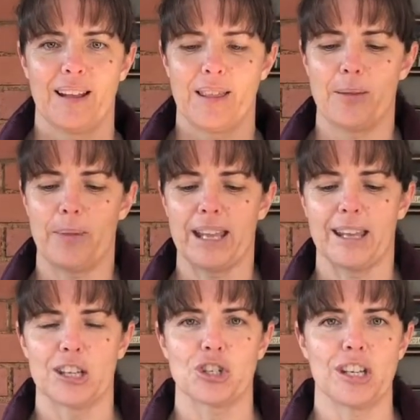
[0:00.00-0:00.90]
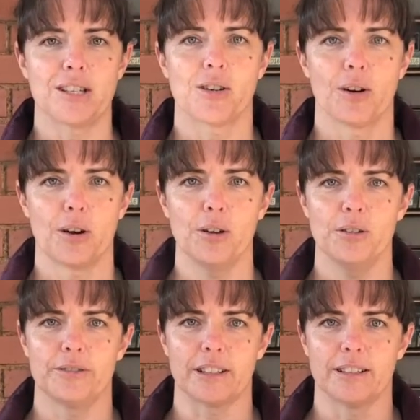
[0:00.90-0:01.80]
the baking sheet
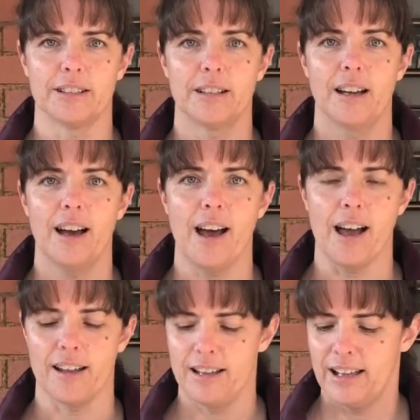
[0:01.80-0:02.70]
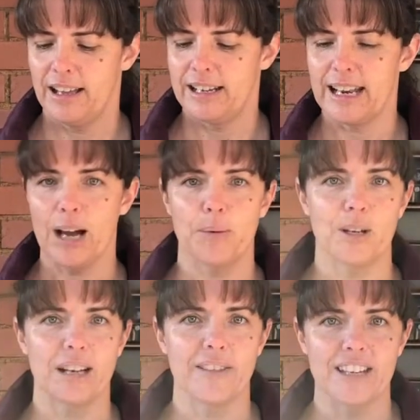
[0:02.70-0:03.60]
over. Ha! Now we
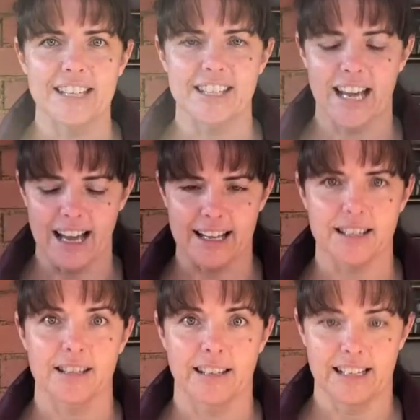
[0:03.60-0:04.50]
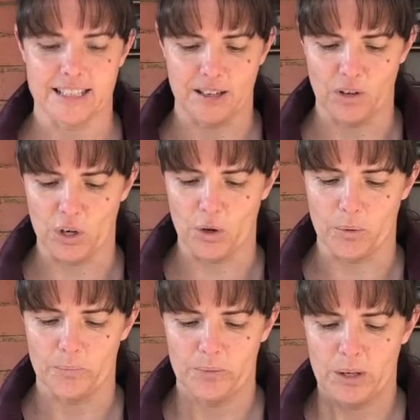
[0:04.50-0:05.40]
don't have any sides. Let's give it a go.
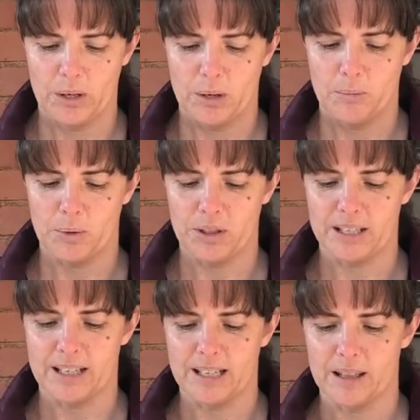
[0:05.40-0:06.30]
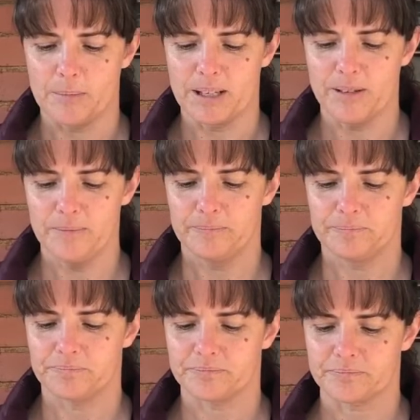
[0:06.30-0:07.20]
Put the tin in the middle.
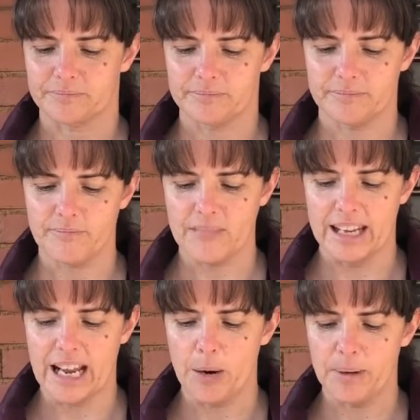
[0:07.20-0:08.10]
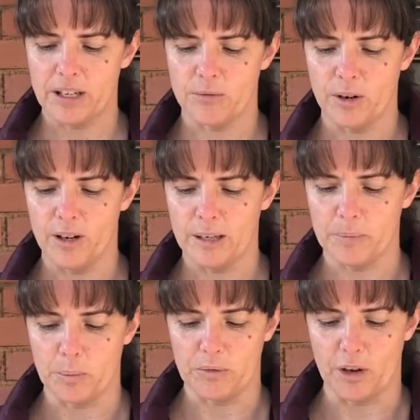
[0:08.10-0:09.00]
And now we can roll it,
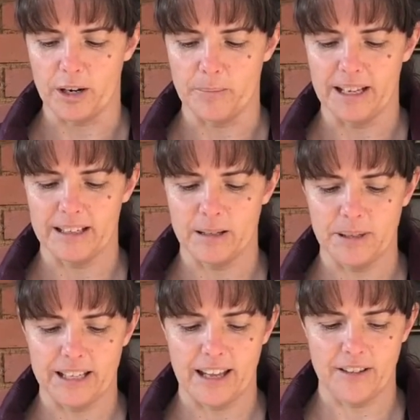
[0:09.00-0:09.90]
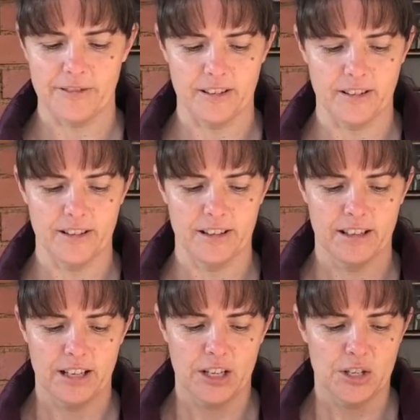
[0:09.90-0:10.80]
but we've got to be a little bit careful
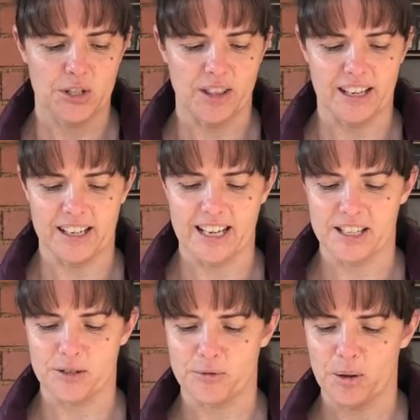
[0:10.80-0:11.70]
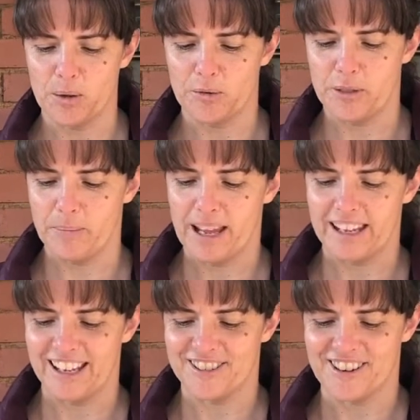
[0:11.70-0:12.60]
so that it doesn't roll off the
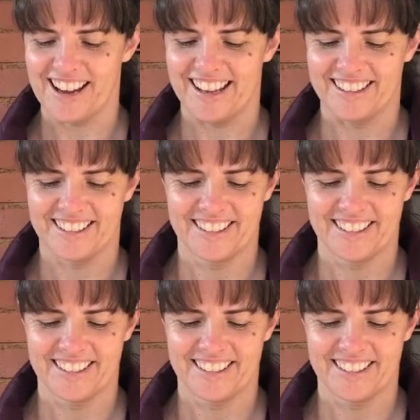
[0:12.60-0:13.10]
baking tray.